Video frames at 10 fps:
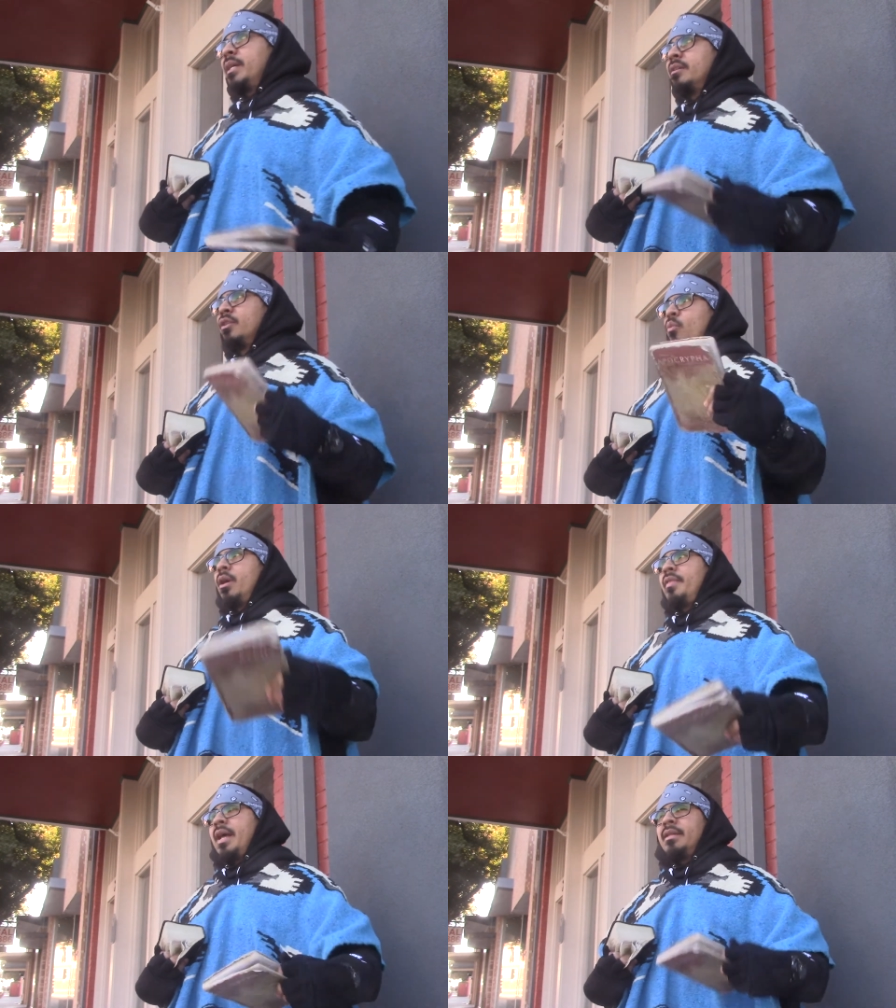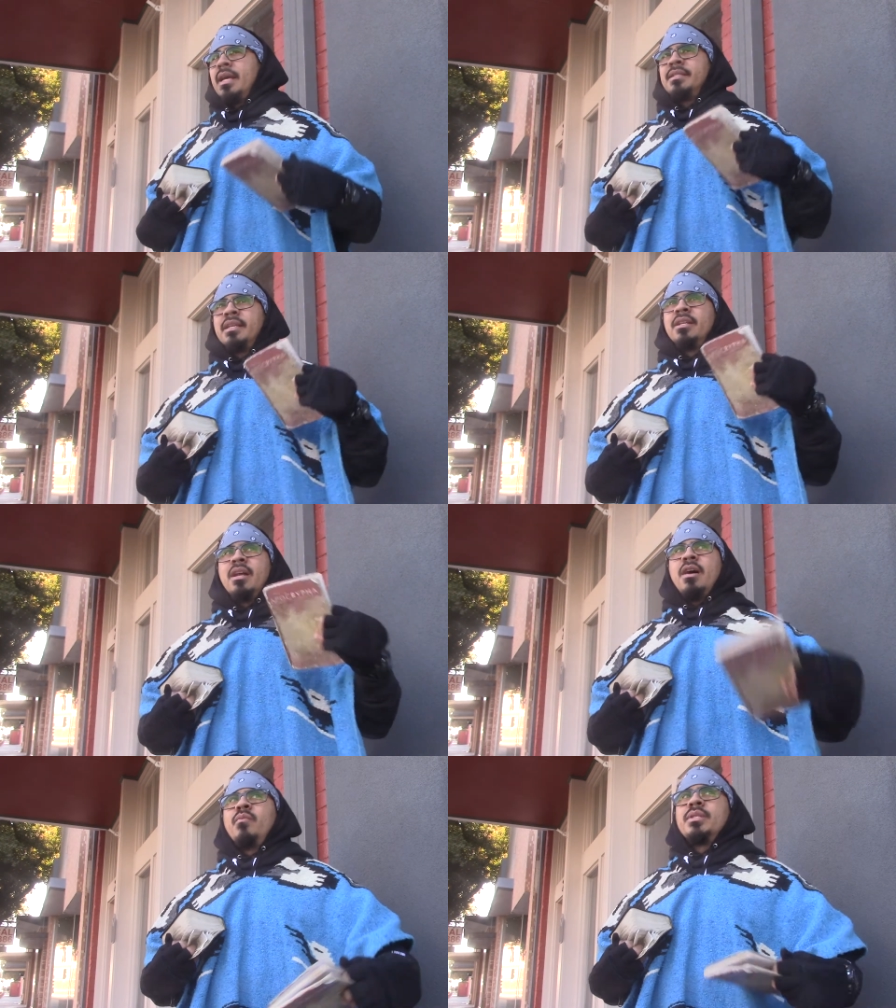Because the one that is in
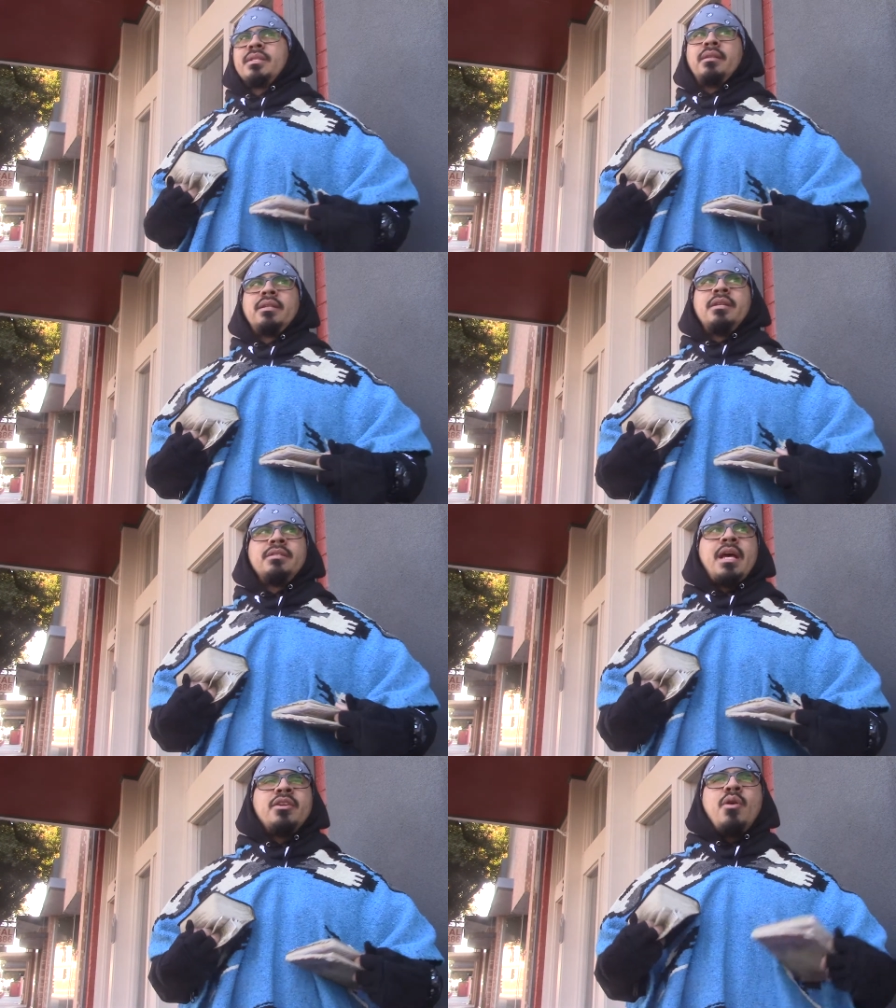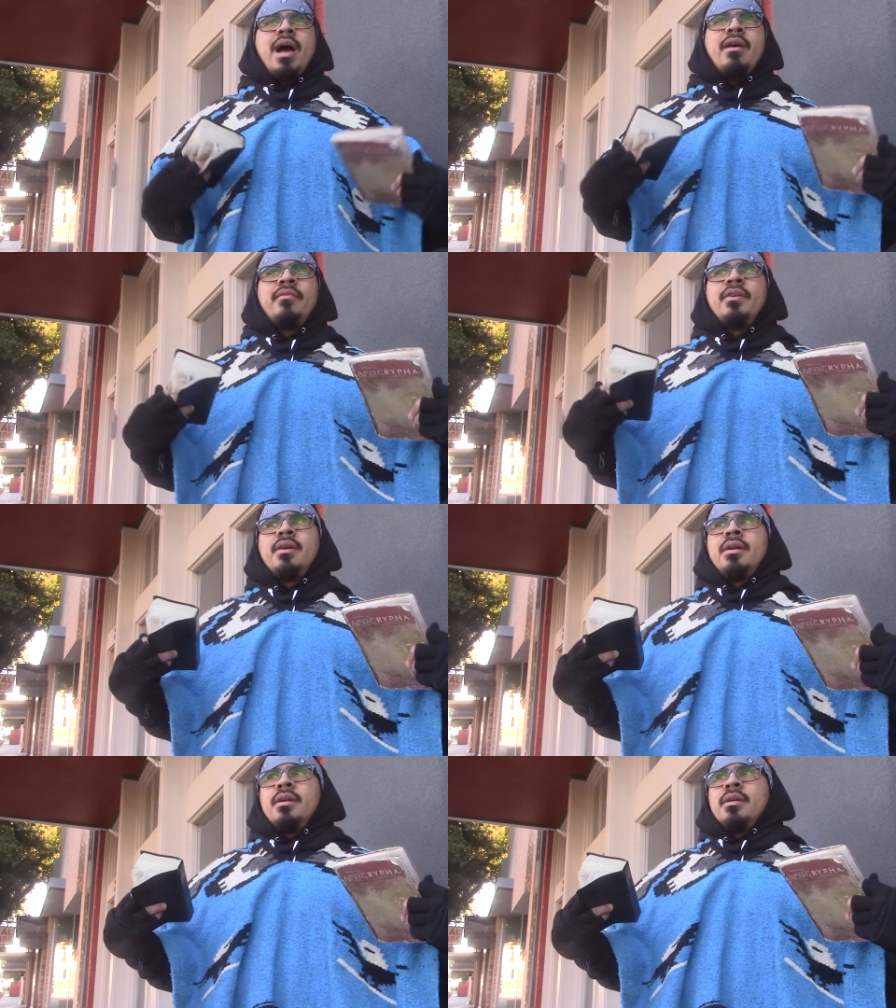love with something is that you have,
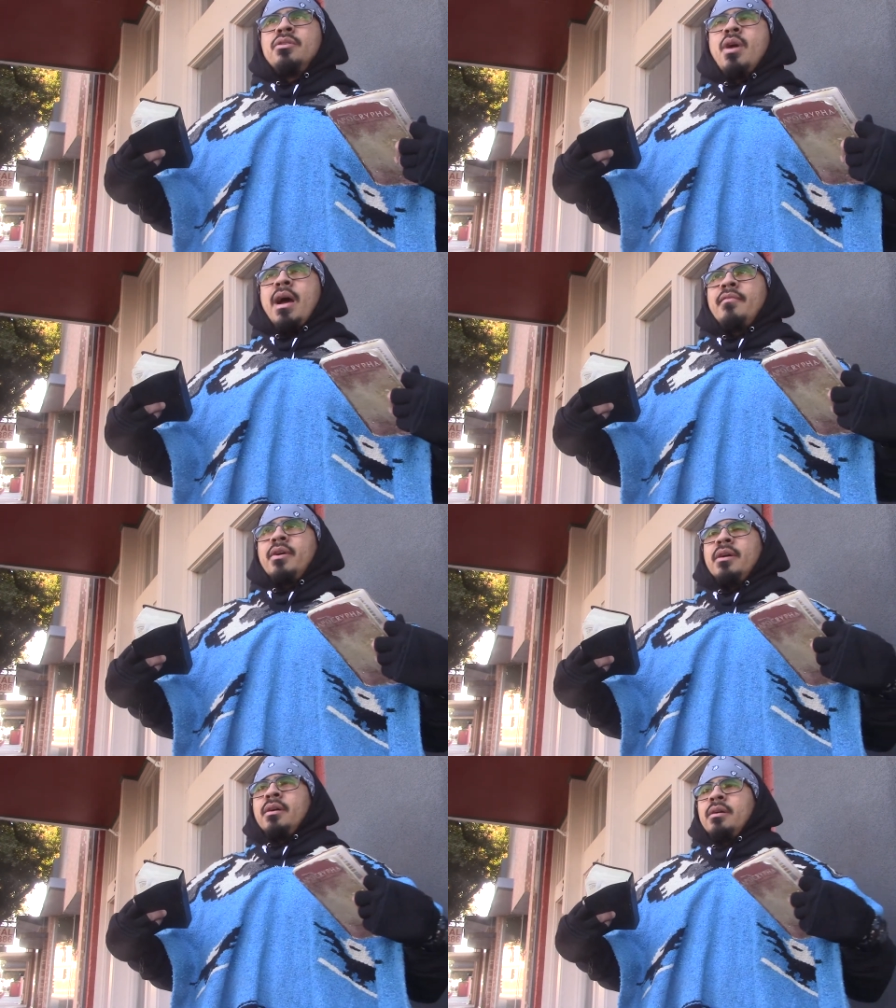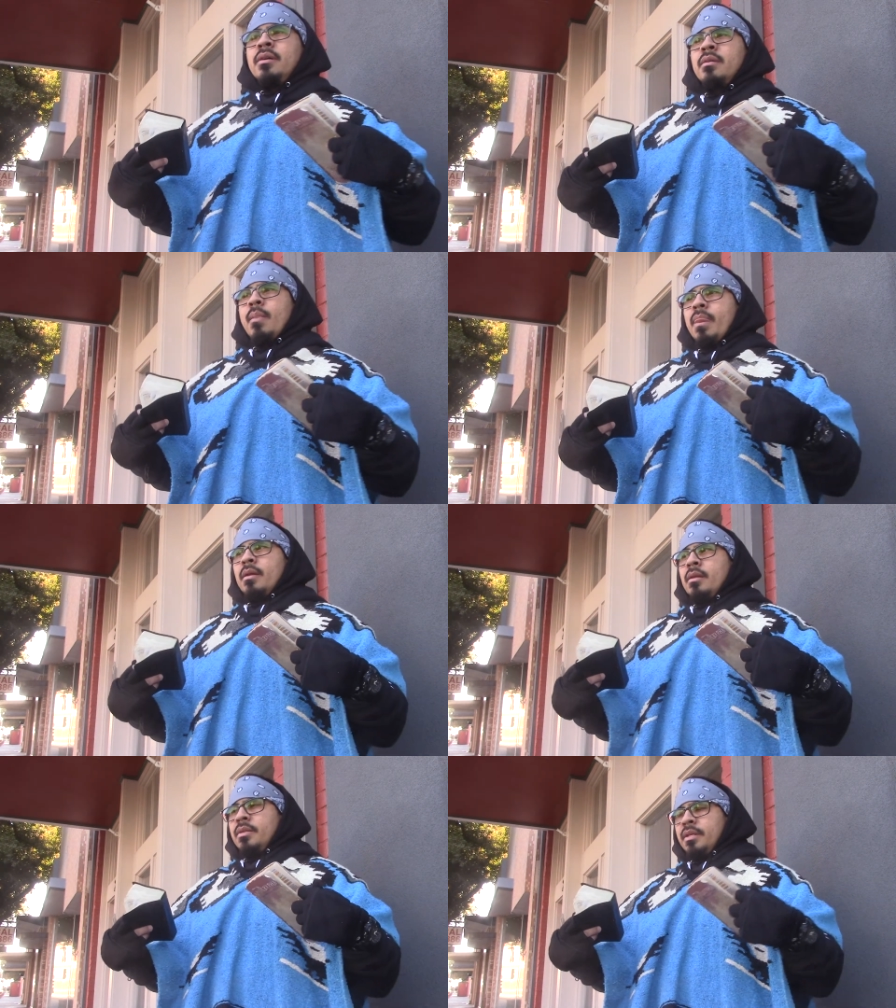you have a, a, a
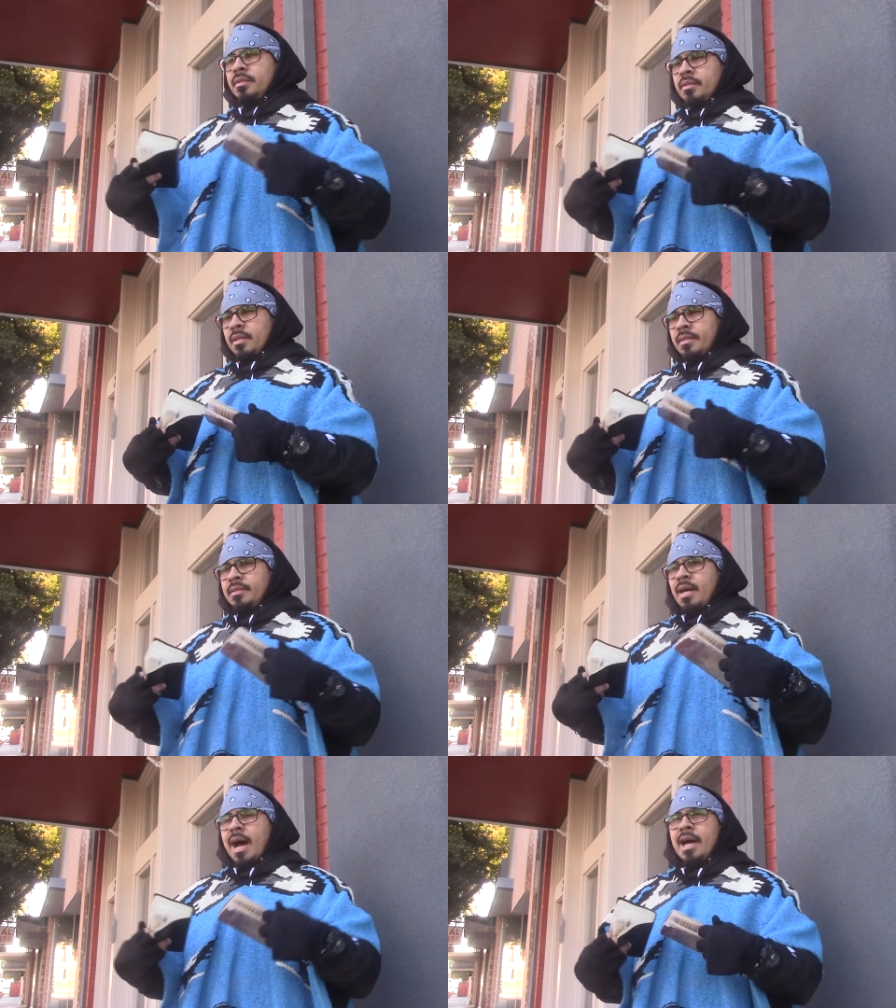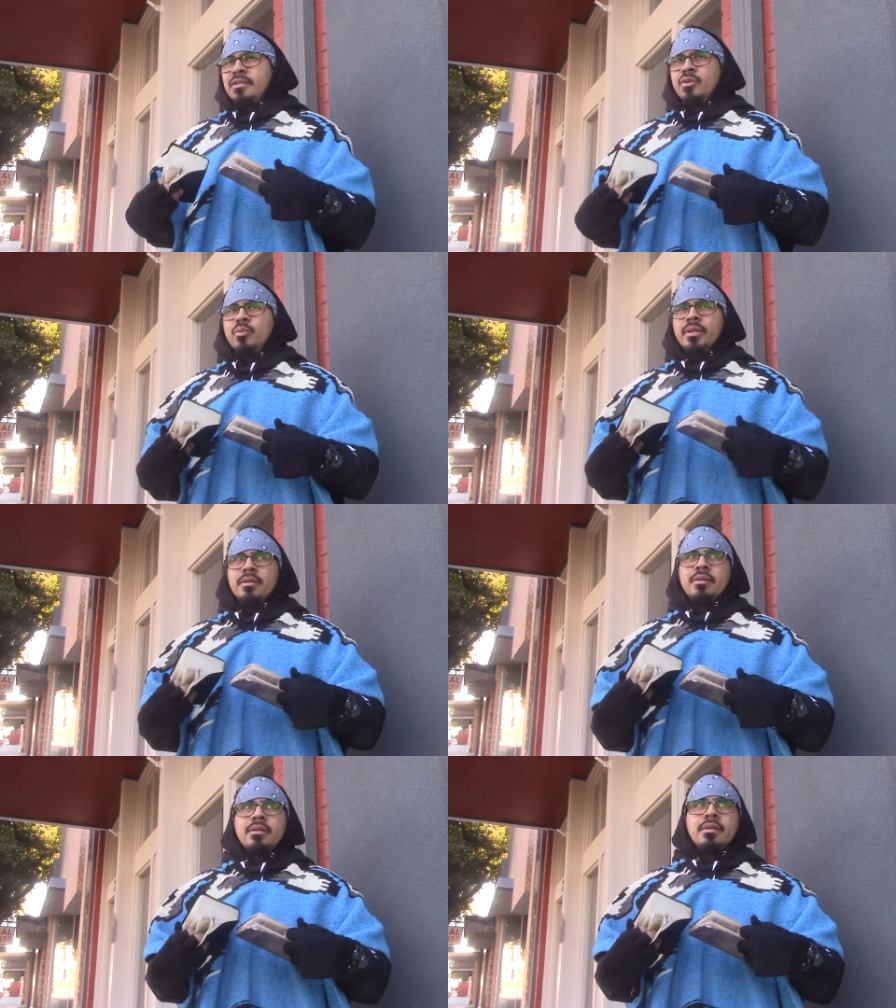this, this tie to it.